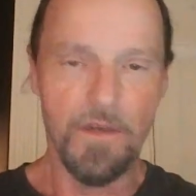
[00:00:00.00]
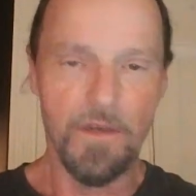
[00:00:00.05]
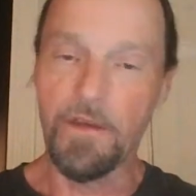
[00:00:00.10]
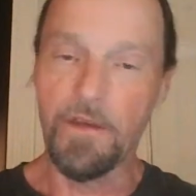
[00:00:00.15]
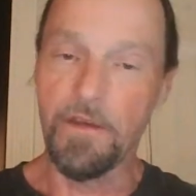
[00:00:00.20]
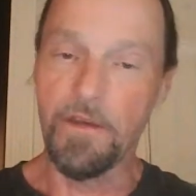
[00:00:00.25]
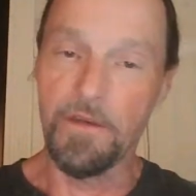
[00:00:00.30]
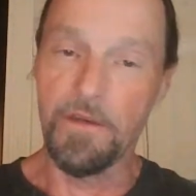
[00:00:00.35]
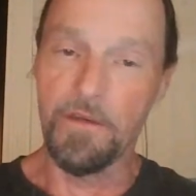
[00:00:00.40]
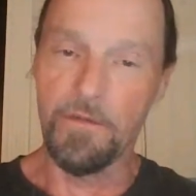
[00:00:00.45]

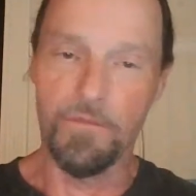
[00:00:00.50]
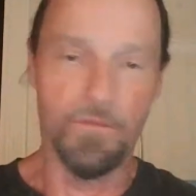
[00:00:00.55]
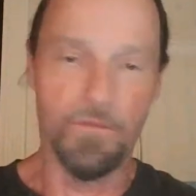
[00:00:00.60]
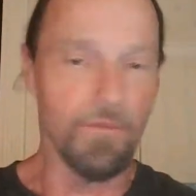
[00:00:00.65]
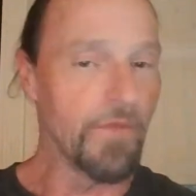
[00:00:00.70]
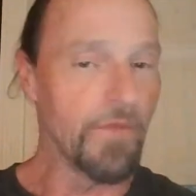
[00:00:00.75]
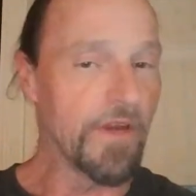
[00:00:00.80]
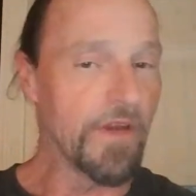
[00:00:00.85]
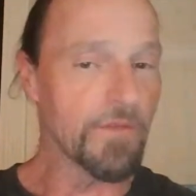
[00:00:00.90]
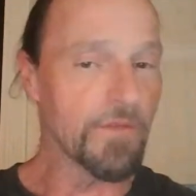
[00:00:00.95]
And it
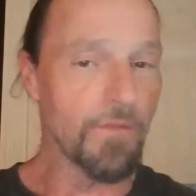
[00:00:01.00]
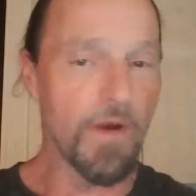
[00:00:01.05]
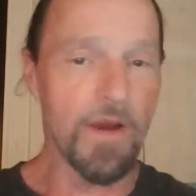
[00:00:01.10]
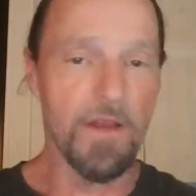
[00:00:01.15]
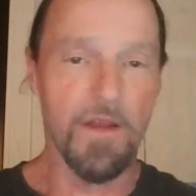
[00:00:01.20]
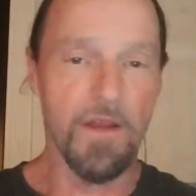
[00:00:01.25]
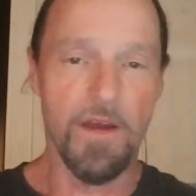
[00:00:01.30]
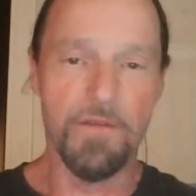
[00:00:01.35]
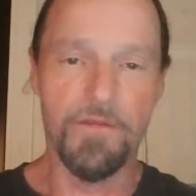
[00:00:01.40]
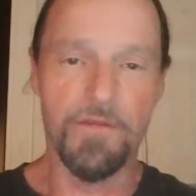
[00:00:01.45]
makes my
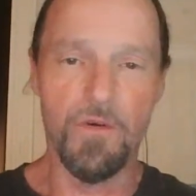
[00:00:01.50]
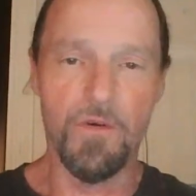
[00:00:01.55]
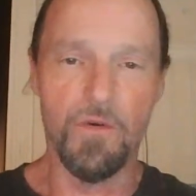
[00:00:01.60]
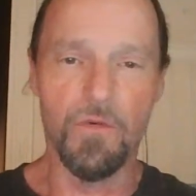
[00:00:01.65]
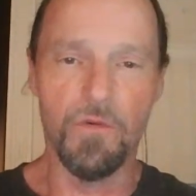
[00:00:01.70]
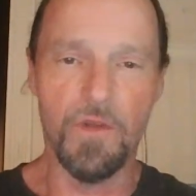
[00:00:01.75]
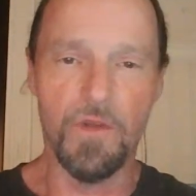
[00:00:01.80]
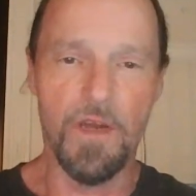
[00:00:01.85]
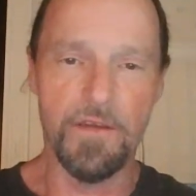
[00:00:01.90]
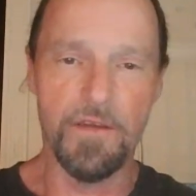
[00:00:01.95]
life a
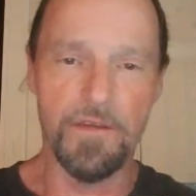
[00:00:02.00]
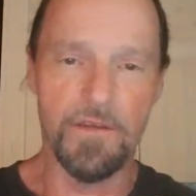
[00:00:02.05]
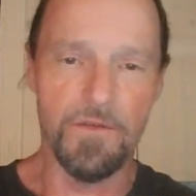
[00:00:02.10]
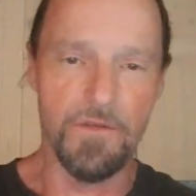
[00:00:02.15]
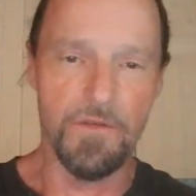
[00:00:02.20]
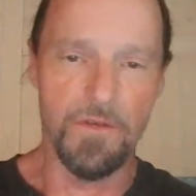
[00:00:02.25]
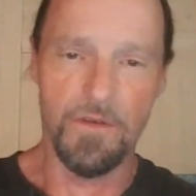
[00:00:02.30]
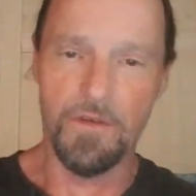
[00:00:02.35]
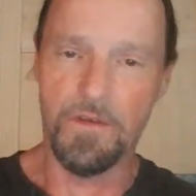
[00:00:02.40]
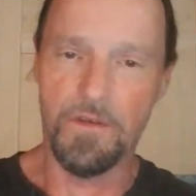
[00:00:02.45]
whole lot
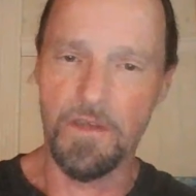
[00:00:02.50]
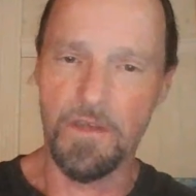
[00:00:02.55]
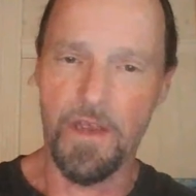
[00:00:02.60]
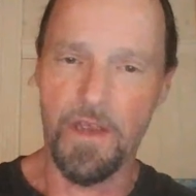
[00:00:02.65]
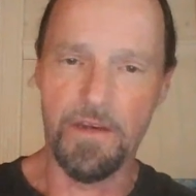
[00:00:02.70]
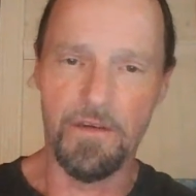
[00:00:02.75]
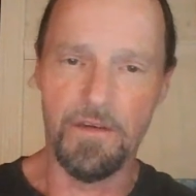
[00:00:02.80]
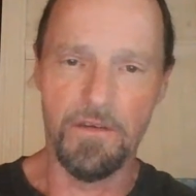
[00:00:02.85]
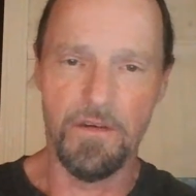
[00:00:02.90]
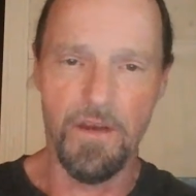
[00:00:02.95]
easier, because
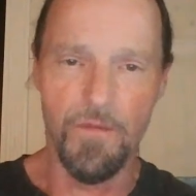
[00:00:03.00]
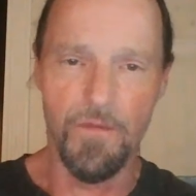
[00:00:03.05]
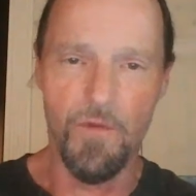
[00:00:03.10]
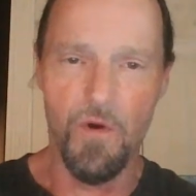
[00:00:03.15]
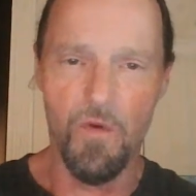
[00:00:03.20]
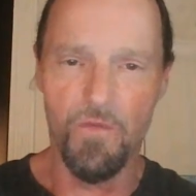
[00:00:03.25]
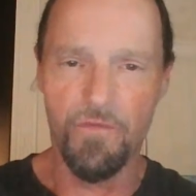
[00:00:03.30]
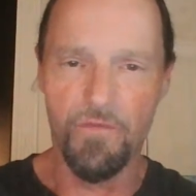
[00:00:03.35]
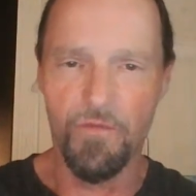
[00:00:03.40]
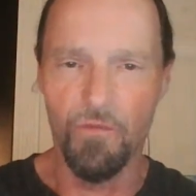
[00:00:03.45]
I can come
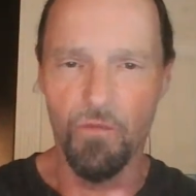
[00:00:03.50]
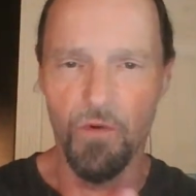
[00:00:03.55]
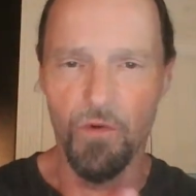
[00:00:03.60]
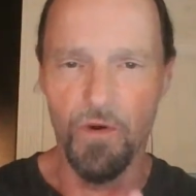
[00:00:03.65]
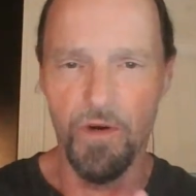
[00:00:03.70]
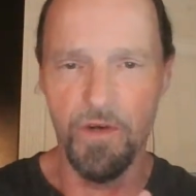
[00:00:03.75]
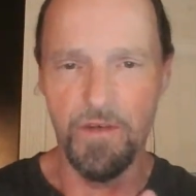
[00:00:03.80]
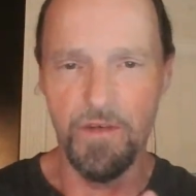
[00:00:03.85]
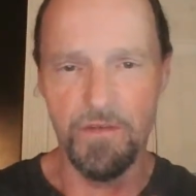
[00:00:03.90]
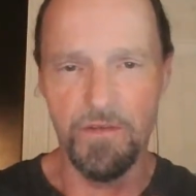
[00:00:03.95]
home from
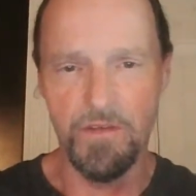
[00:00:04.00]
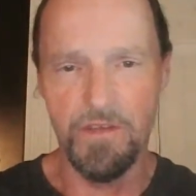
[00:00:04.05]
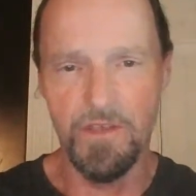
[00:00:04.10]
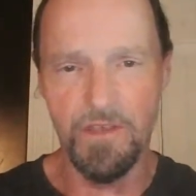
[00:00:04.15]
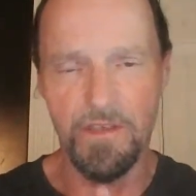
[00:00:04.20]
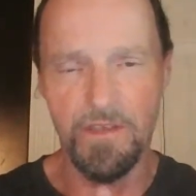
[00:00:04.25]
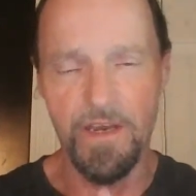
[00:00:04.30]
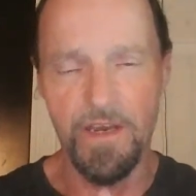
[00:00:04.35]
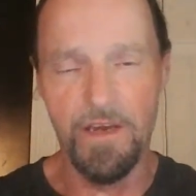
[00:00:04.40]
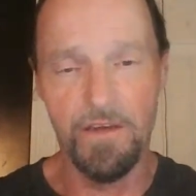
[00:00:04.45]
work and
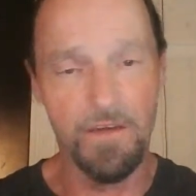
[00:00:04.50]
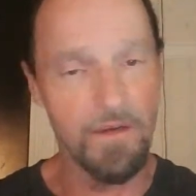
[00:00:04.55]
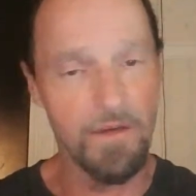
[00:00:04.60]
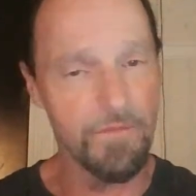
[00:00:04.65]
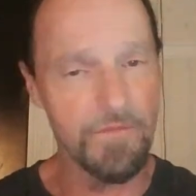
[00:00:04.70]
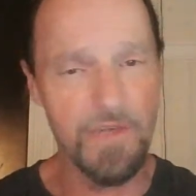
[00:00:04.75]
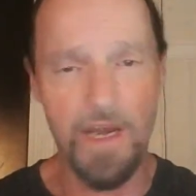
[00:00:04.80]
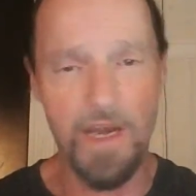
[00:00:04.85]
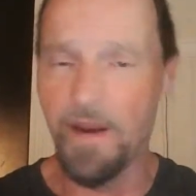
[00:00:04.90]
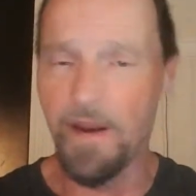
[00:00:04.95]
sit down.
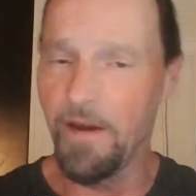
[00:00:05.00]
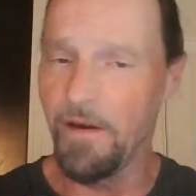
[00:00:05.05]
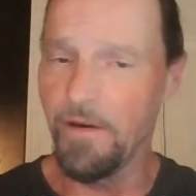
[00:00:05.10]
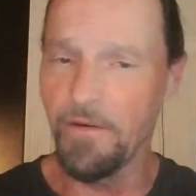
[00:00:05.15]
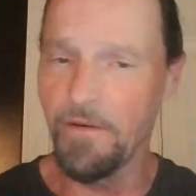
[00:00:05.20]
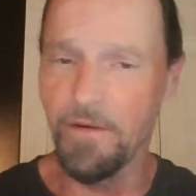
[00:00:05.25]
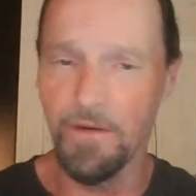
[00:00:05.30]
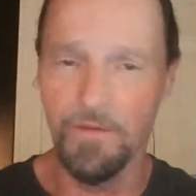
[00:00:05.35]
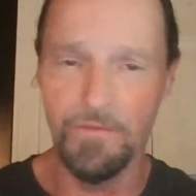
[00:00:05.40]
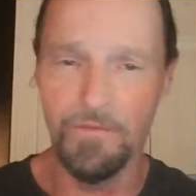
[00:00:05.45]
I'm
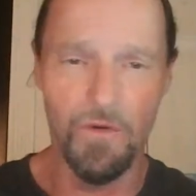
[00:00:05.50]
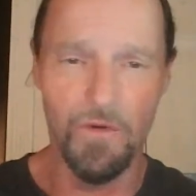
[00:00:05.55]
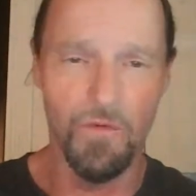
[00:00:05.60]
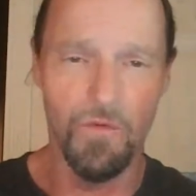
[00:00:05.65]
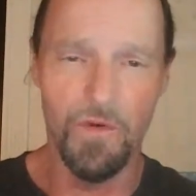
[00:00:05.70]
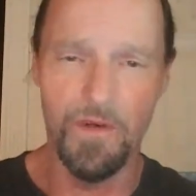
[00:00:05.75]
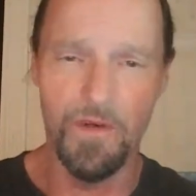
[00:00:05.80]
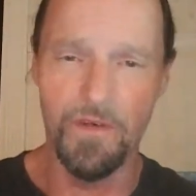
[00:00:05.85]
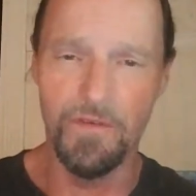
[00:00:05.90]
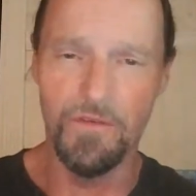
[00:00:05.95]
tired. I don't
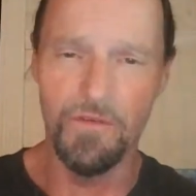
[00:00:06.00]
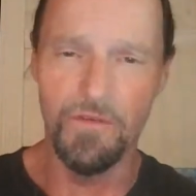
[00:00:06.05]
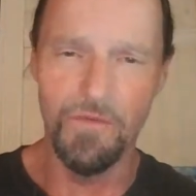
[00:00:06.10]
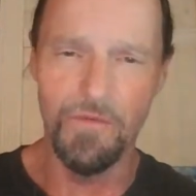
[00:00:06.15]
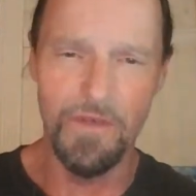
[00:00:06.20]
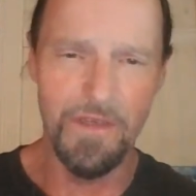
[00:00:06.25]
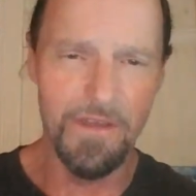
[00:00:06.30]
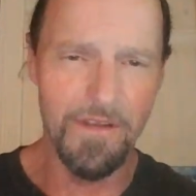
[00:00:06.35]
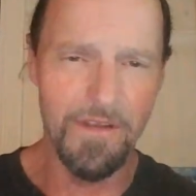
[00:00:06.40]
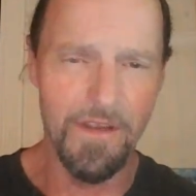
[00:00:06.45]
want to do
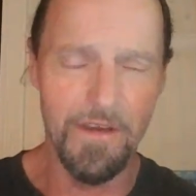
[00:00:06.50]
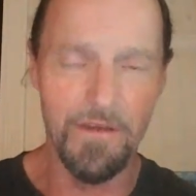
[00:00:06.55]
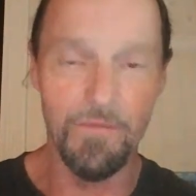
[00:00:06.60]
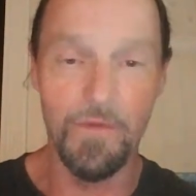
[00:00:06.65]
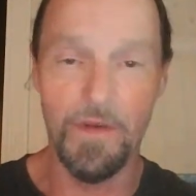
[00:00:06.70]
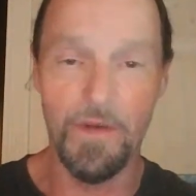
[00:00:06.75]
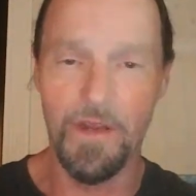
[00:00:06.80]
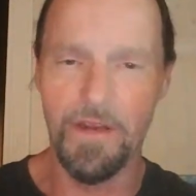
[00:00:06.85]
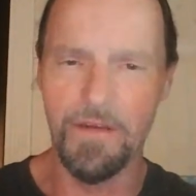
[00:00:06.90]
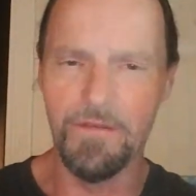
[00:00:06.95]
anything,
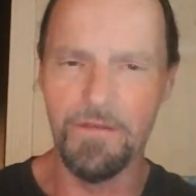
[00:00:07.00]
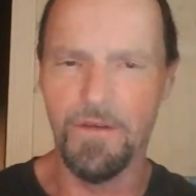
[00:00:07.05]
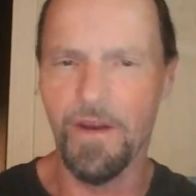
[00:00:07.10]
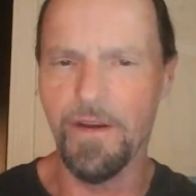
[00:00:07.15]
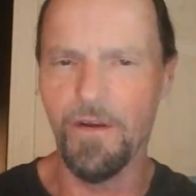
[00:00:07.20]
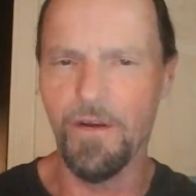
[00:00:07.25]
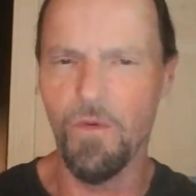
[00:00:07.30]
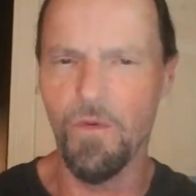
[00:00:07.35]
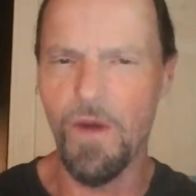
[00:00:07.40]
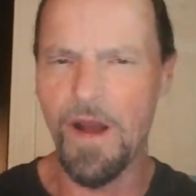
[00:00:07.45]
but I
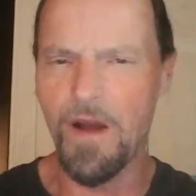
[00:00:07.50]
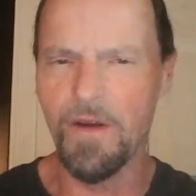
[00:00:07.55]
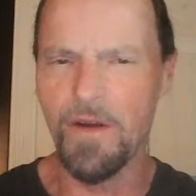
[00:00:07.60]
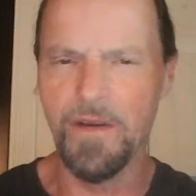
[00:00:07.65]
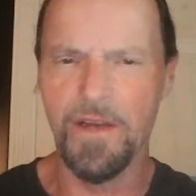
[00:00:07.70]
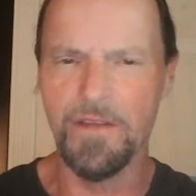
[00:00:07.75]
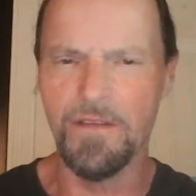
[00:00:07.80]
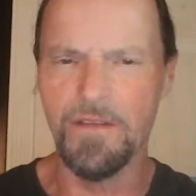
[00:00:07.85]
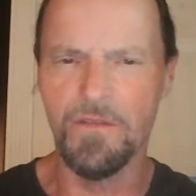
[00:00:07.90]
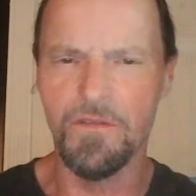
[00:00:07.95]
go, wow, I
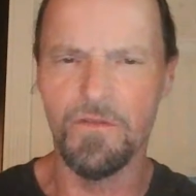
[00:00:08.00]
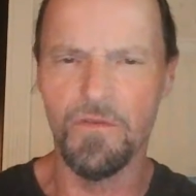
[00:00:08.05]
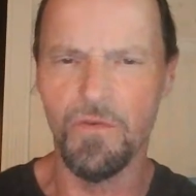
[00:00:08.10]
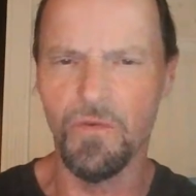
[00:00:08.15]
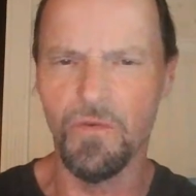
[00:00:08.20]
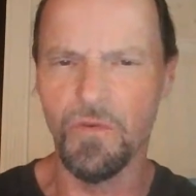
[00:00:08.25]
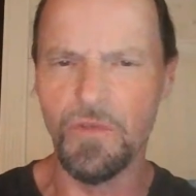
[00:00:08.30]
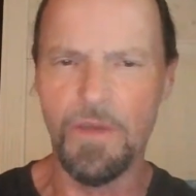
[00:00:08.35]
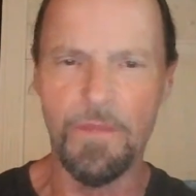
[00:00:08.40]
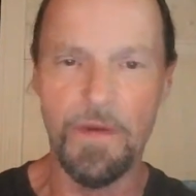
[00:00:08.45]
got these
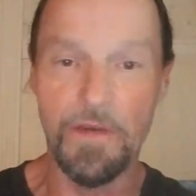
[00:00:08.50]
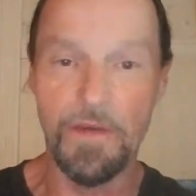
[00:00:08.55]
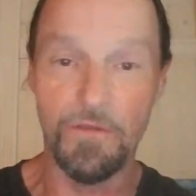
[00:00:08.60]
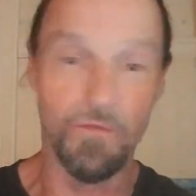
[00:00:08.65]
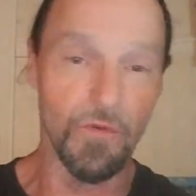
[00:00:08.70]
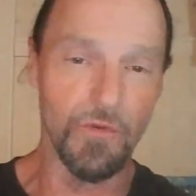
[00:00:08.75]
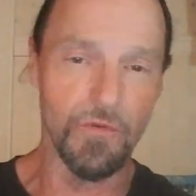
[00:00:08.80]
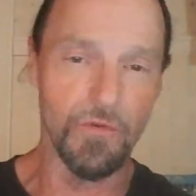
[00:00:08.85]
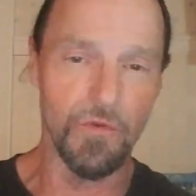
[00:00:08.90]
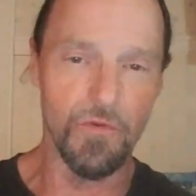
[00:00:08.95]
tools. I might as
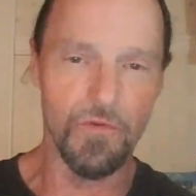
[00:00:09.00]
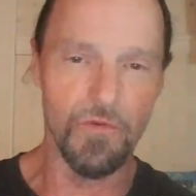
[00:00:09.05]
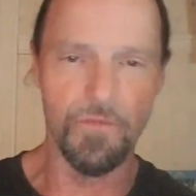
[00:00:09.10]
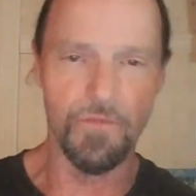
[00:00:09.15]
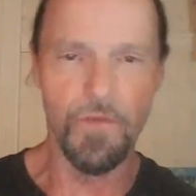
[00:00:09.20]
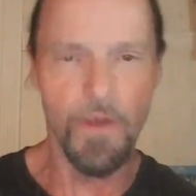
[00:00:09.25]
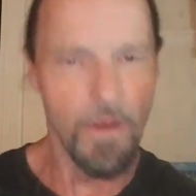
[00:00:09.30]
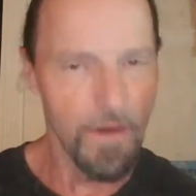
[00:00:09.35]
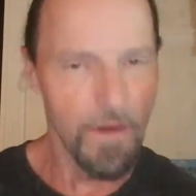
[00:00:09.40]
well use them.